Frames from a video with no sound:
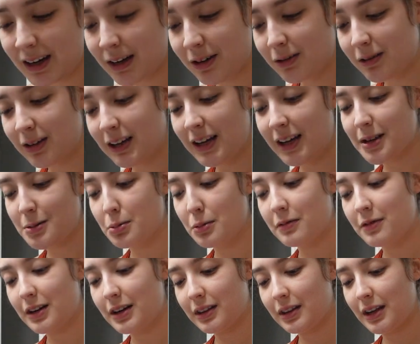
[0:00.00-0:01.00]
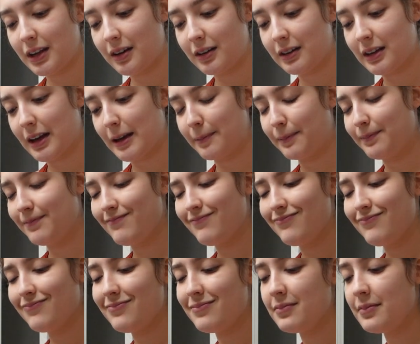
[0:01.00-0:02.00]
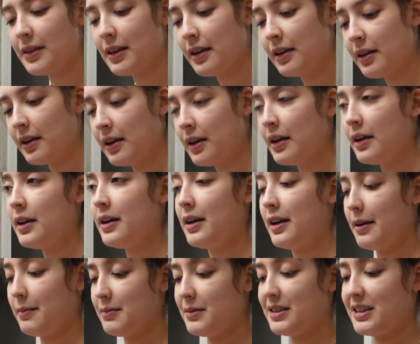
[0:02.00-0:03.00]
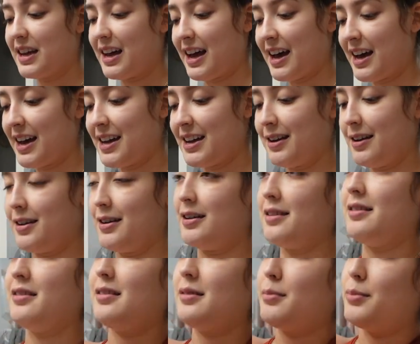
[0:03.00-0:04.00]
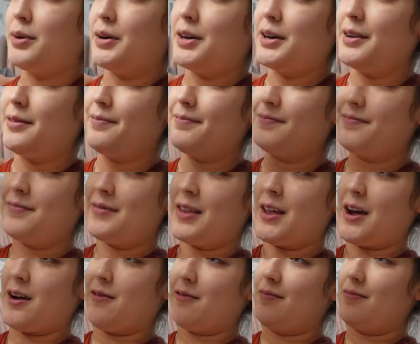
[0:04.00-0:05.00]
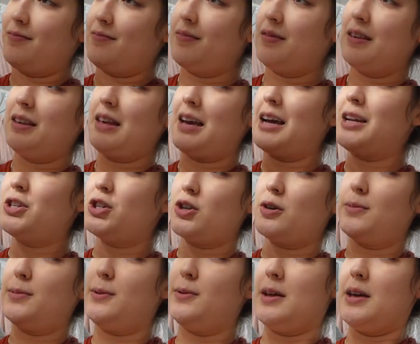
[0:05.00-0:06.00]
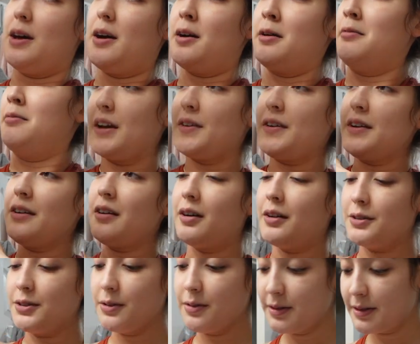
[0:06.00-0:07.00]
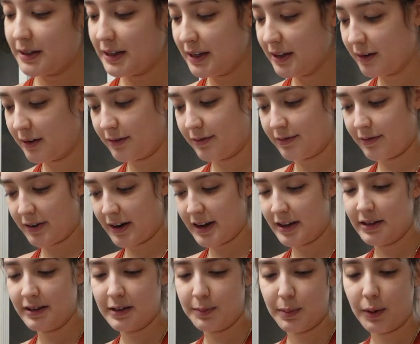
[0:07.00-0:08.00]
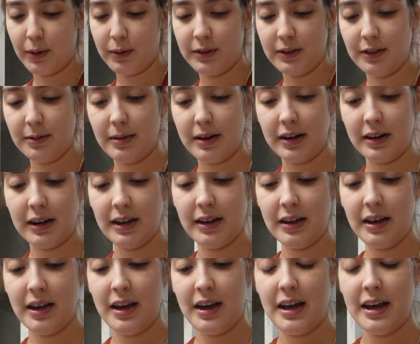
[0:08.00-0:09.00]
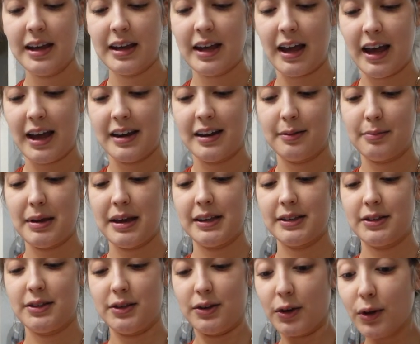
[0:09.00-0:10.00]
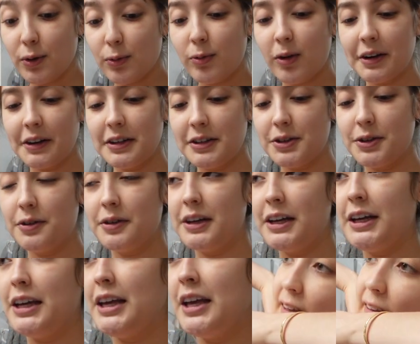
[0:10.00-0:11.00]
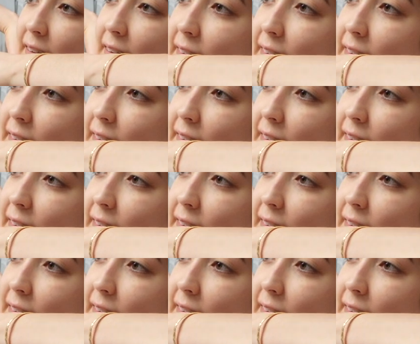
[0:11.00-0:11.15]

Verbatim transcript: y no quieres moverte, you're like, mm, I'm tired. But no, get your booty up. And then also seeing your friends post about it kind of makes you want to do it.